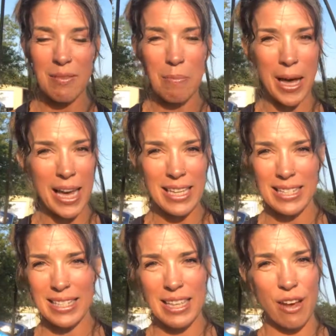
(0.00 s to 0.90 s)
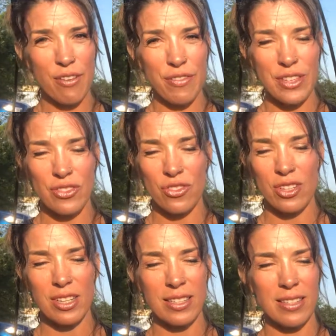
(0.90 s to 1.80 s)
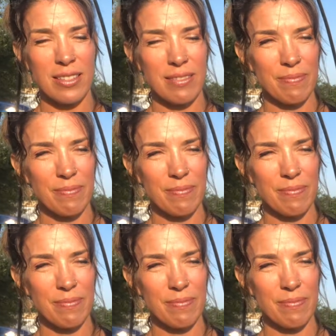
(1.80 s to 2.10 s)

by itself is just